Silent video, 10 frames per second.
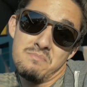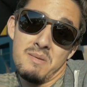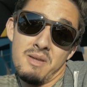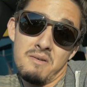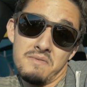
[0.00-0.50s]

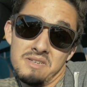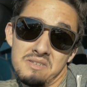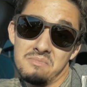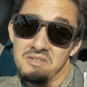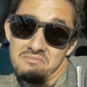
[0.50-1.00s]
Maybe I'll find
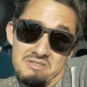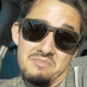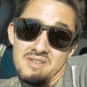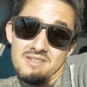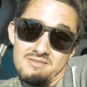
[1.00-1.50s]
something? I
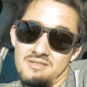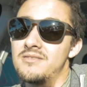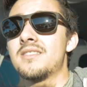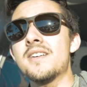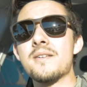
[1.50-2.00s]
mean, I don't know.
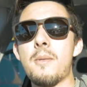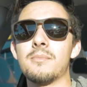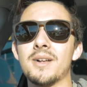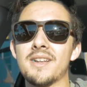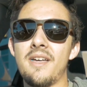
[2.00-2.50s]

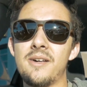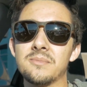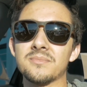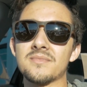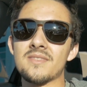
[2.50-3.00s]
But,
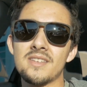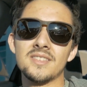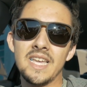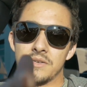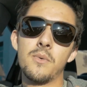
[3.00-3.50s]

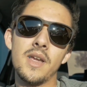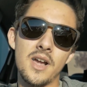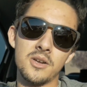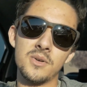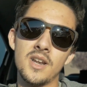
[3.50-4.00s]
that's what we
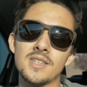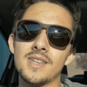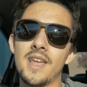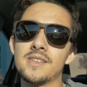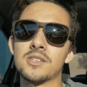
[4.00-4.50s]
got going on
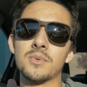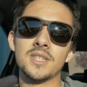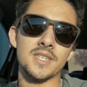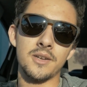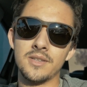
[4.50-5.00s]
tonight, so we're
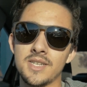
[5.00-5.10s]
just killing